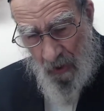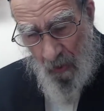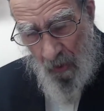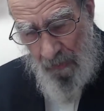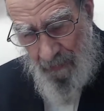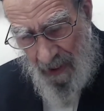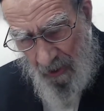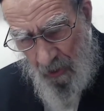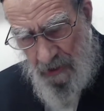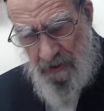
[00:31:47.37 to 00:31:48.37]
only
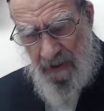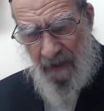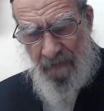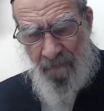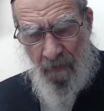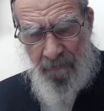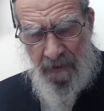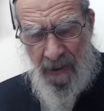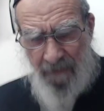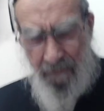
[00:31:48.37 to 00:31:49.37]
from the
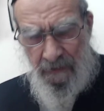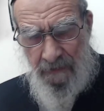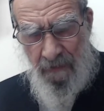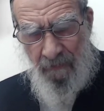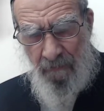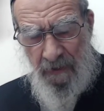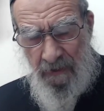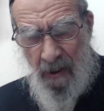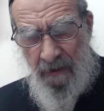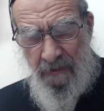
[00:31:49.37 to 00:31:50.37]
darkness from the
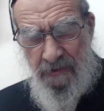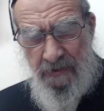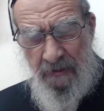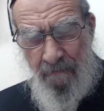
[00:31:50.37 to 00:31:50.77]
darkness.